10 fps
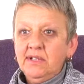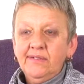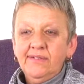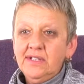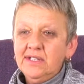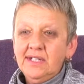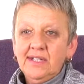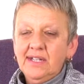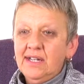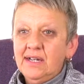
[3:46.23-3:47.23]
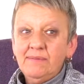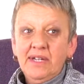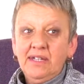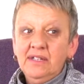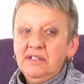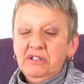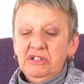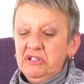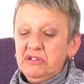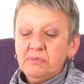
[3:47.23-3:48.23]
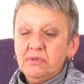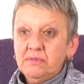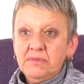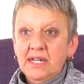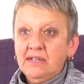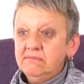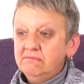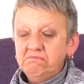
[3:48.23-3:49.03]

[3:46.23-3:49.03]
and if it's anything like me, you just put them down.